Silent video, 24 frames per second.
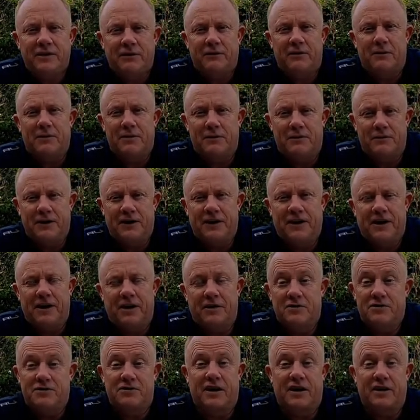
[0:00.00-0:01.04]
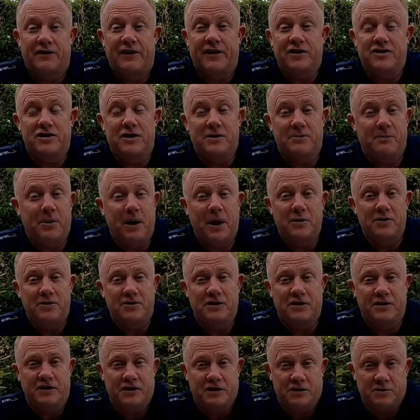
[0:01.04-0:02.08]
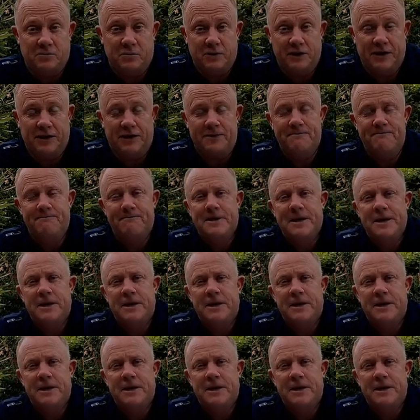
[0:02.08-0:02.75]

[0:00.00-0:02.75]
from the videos that I've actually posted this week.